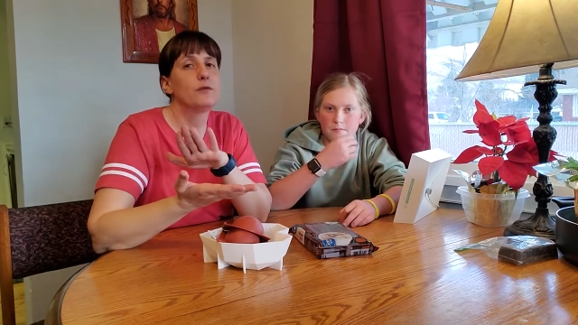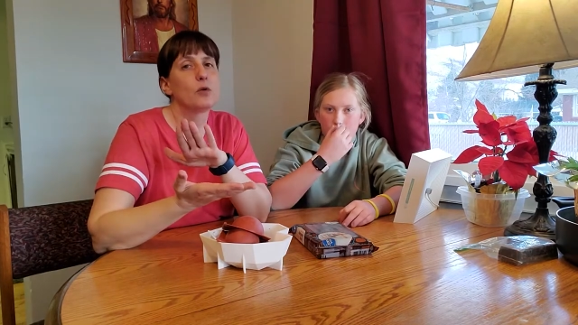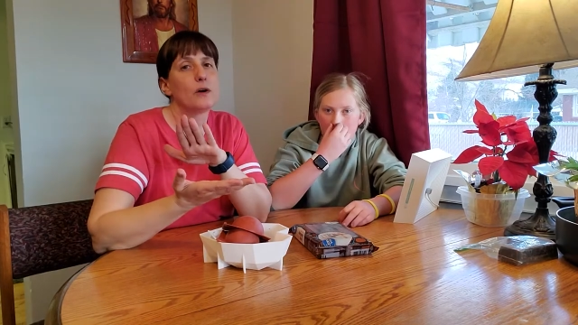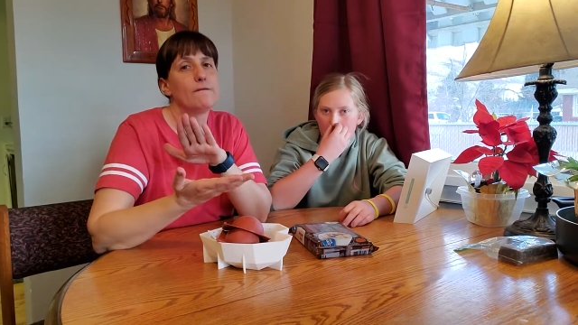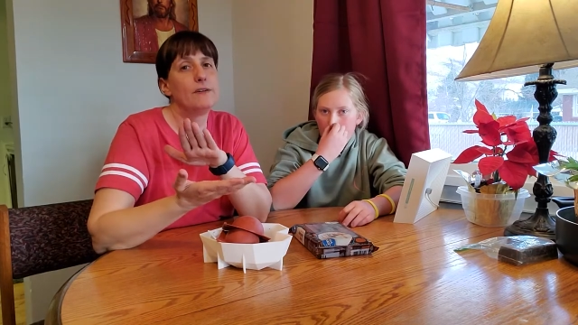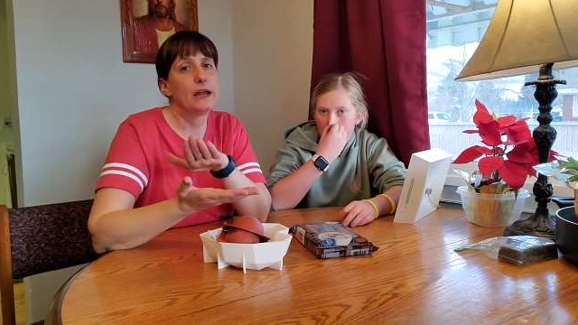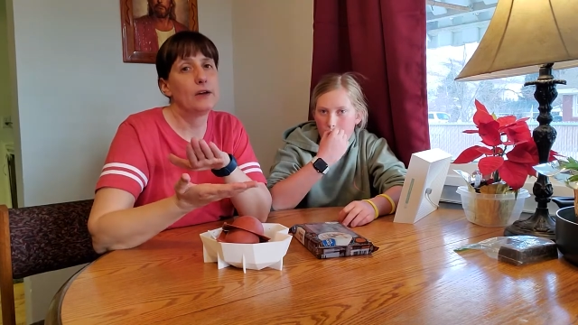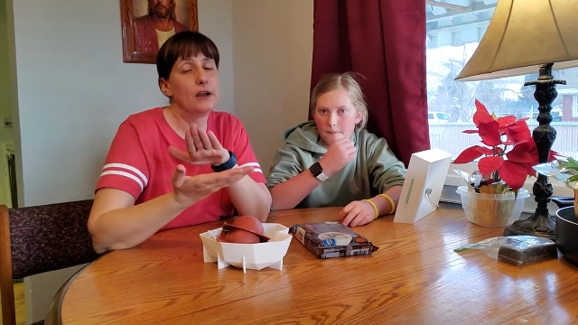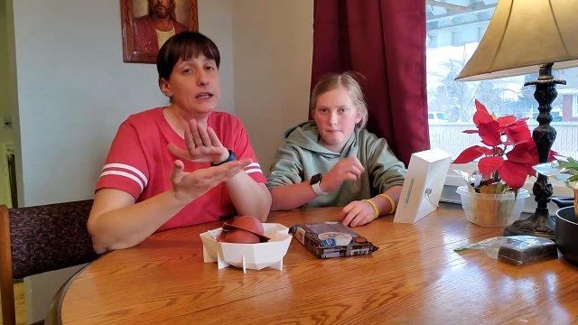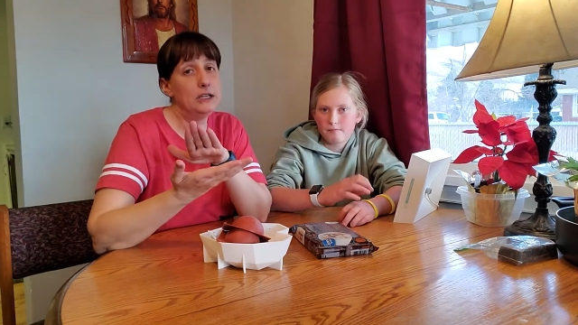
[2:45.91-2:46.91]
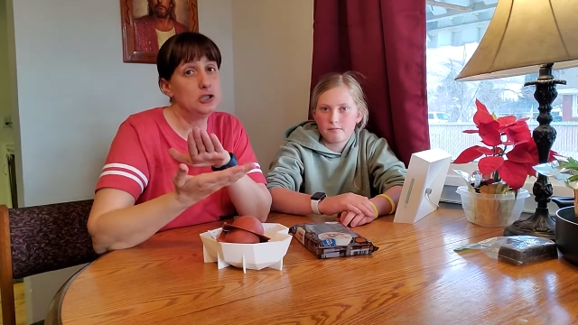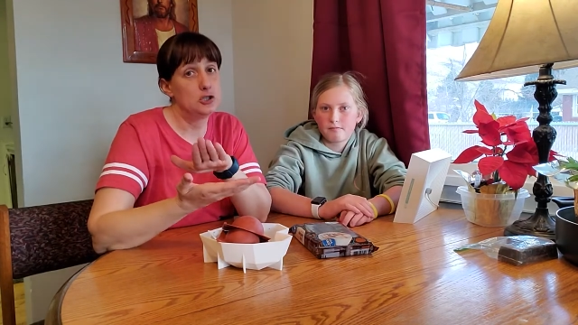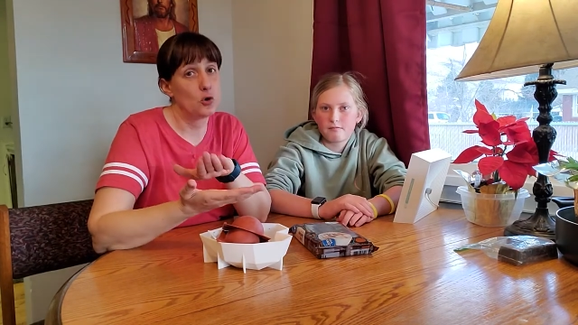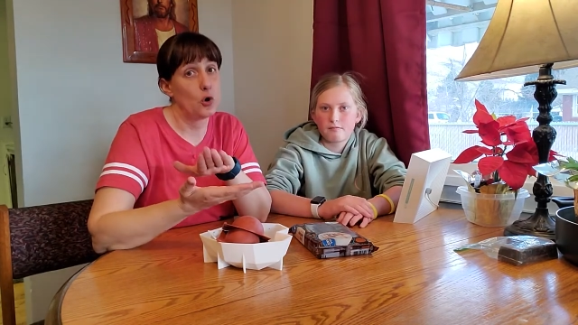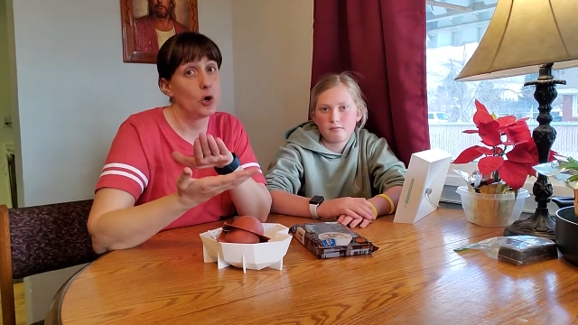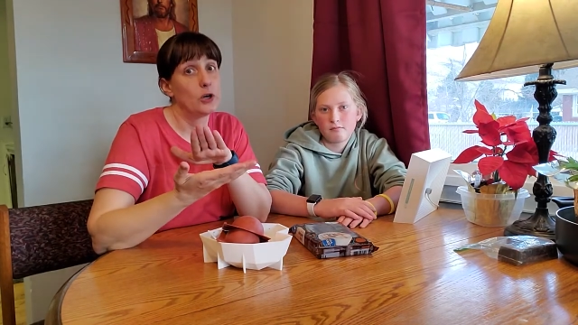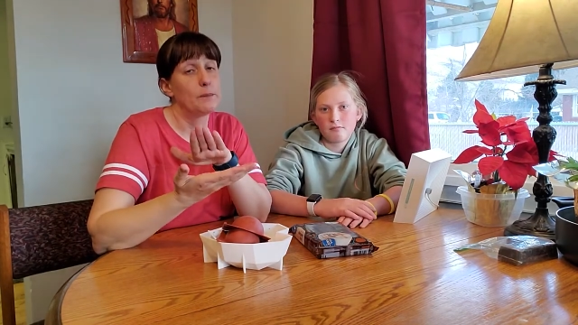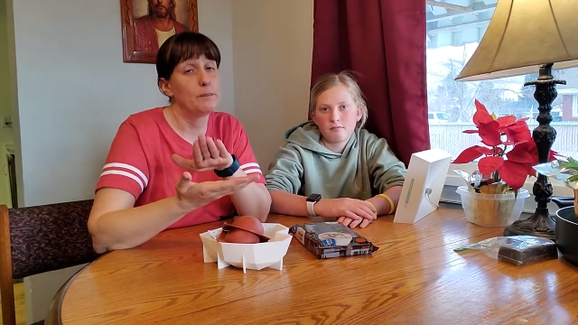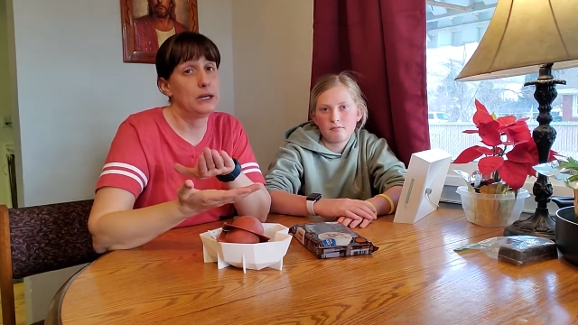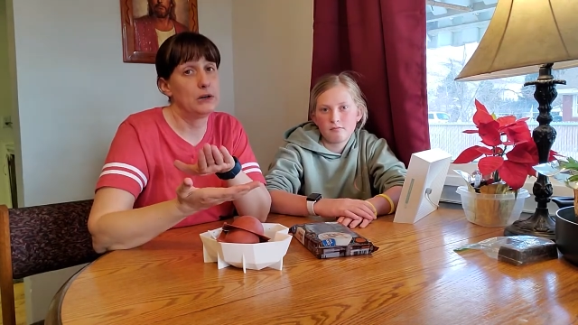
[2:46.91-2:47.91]
Speaker 1: for very short
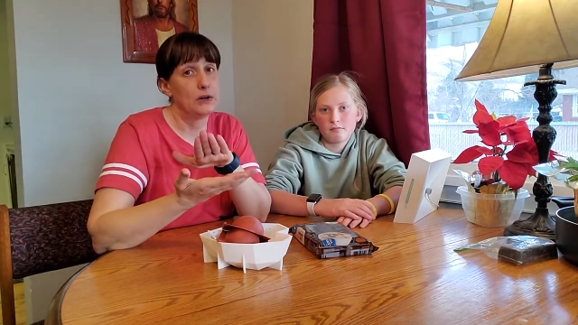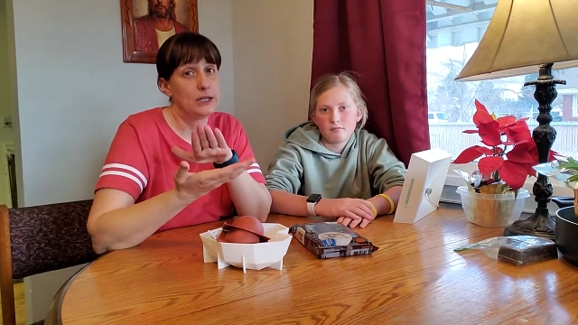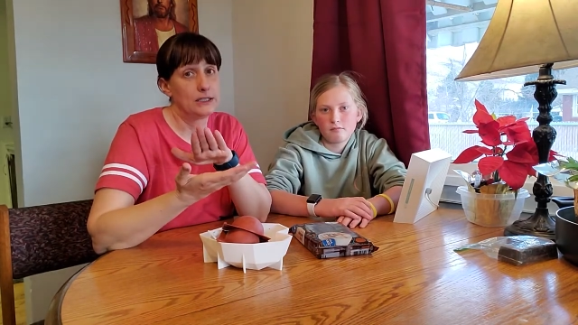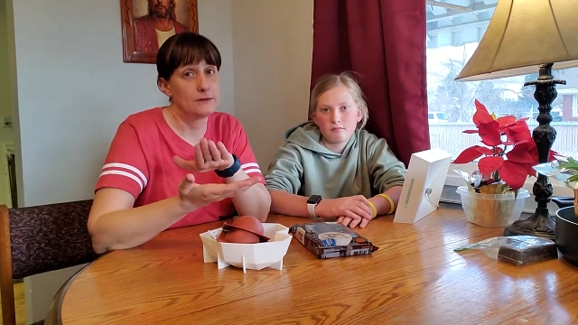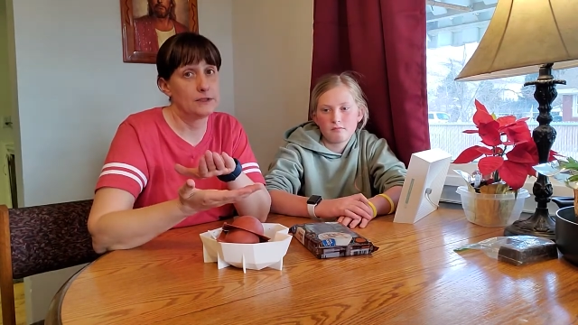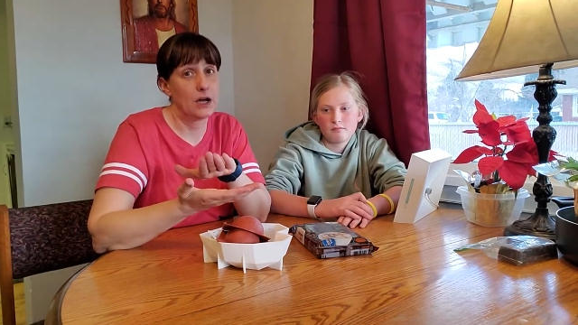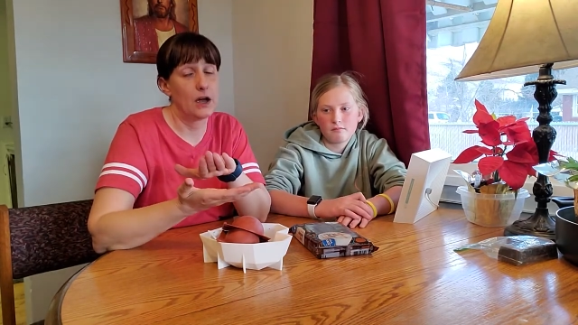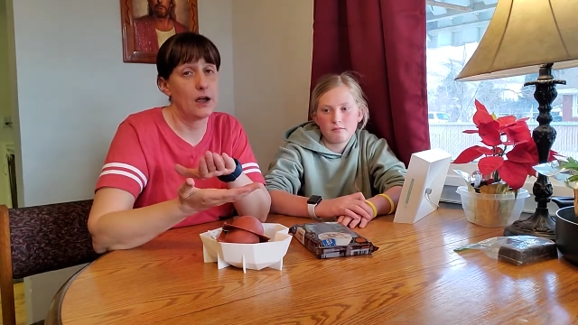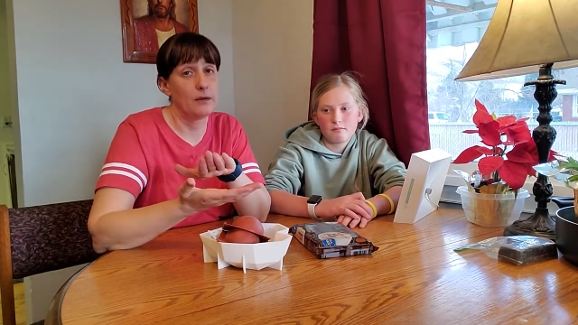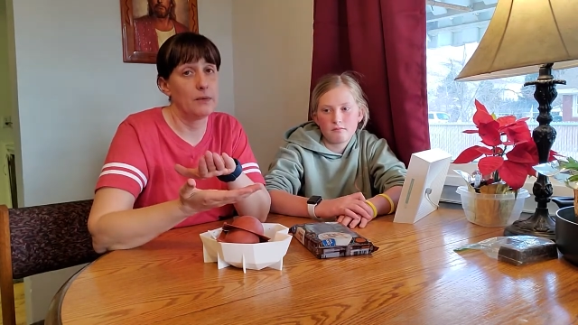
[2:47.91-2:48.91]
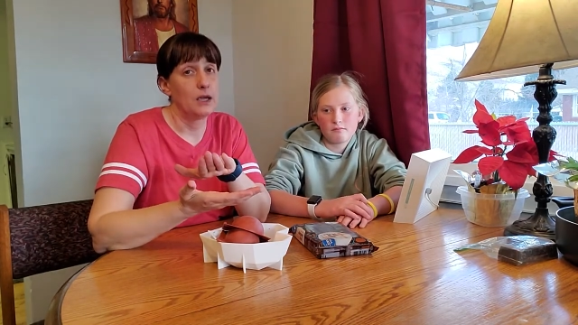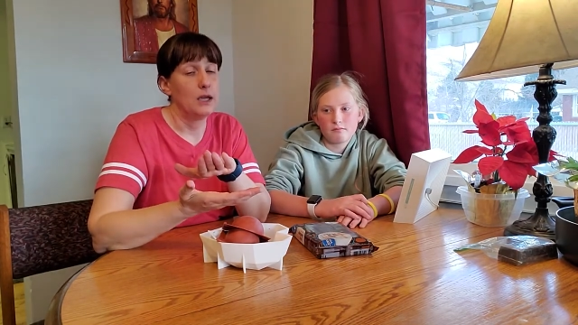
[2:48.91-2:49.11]
periods of time.